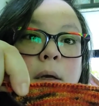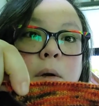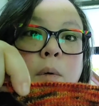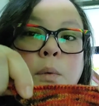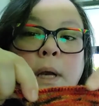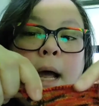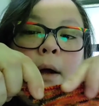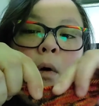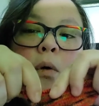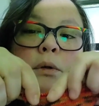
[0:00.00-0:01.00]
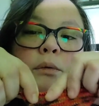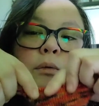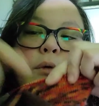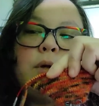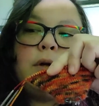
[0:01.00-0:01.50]
When I hold a
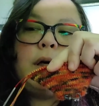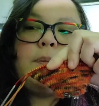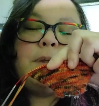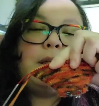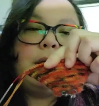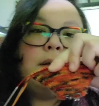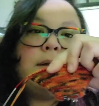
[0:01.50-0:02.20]
ruler up to this